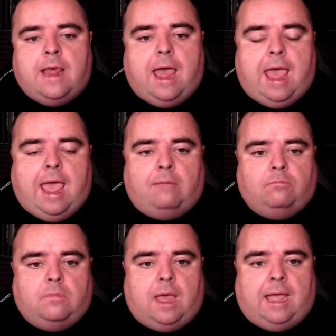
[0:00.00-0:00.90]

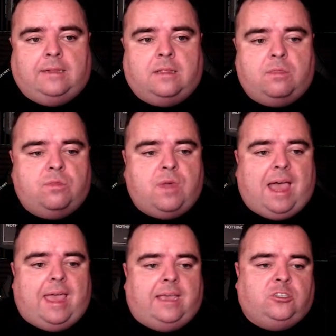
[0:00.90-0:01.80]
and
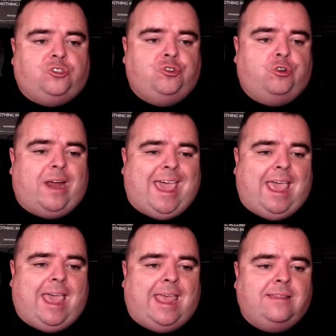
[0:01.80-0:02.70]
that is your
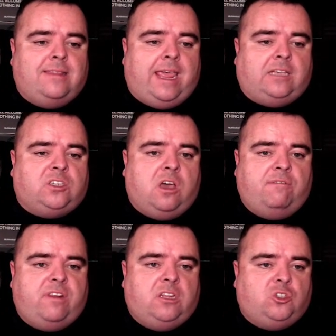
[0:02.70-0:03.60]
index coverage.